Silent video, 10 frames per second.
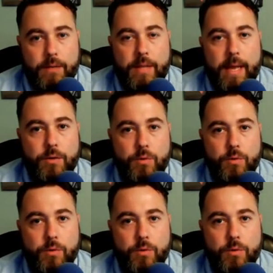
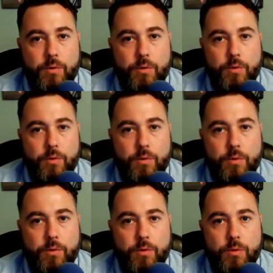naturally and get fed
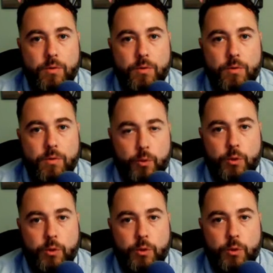through food or
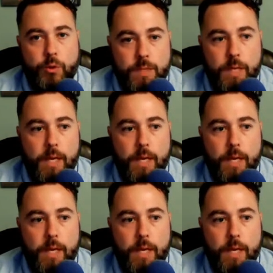treats,